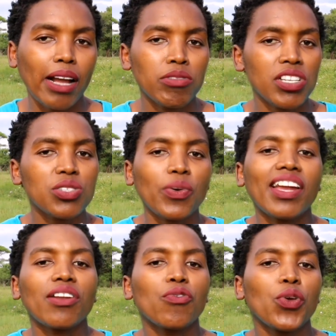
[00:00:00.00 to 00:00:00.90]
I'm just
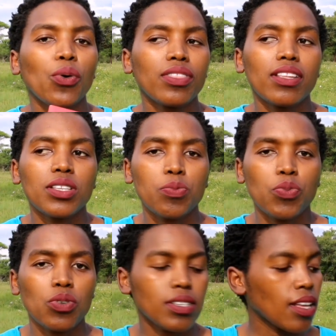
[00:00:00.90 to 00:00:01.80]
talking about you on these
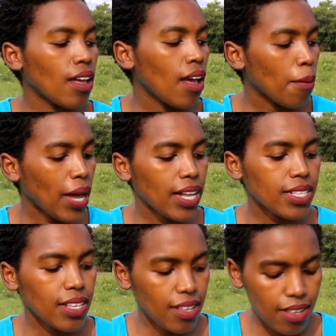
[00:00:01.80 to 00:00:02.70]
books,
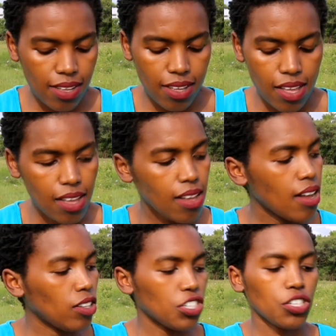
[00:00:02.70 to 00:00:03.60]
but
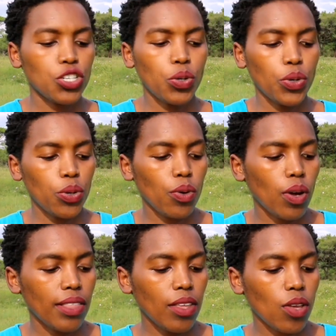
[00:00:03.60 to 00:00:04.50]
I'll just show you.
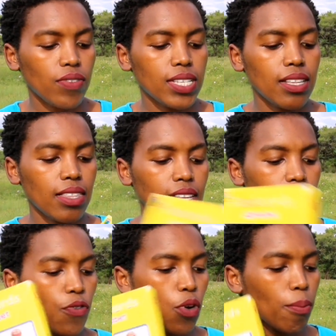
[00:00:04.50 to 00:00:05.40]
I think you've seen
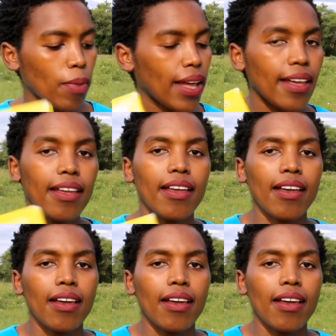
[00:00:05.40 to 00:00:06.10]
this from my